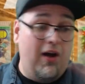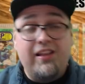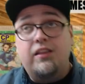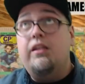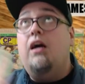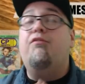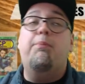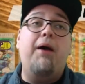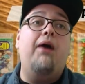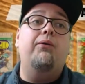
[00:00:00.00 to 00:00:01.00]
I love the
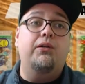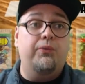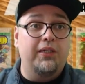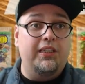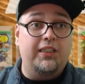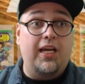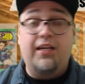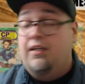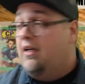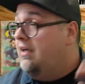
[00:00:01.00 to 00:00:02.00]
power and reset.